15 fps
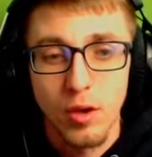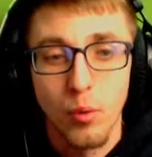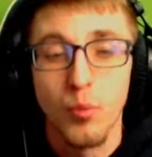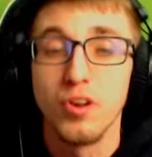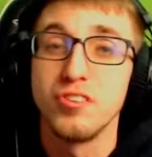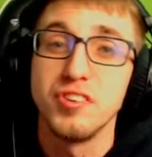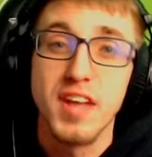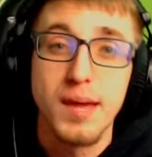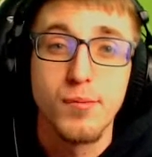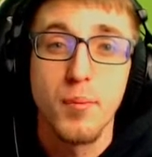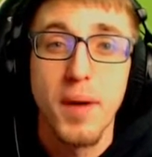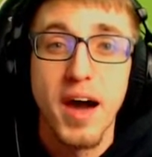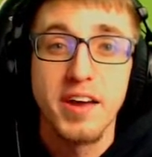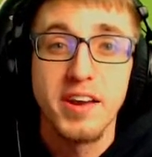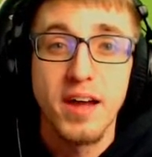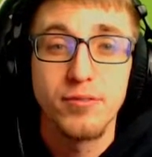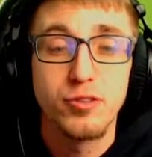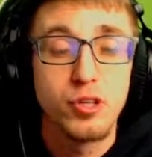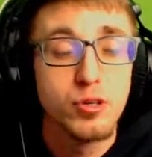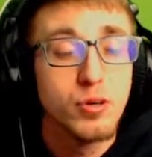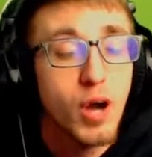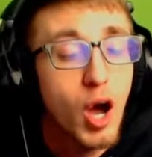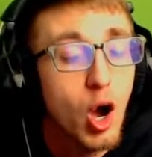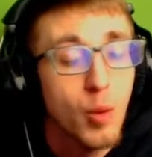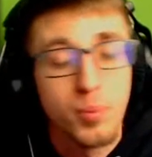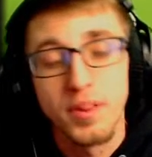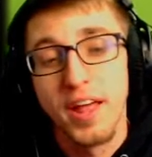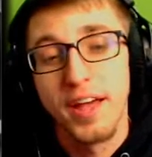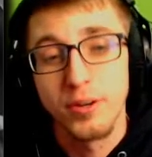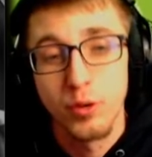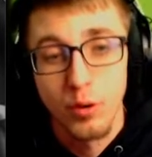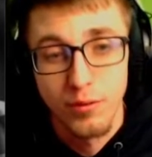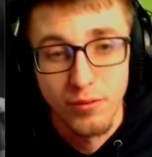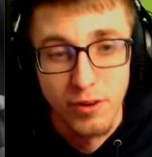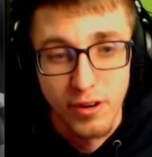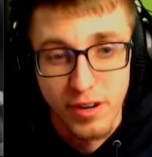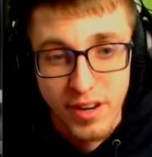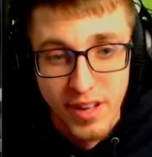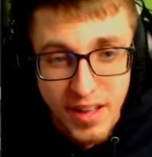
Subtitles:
I wanted to name a mine after you. I hope you like Noivern.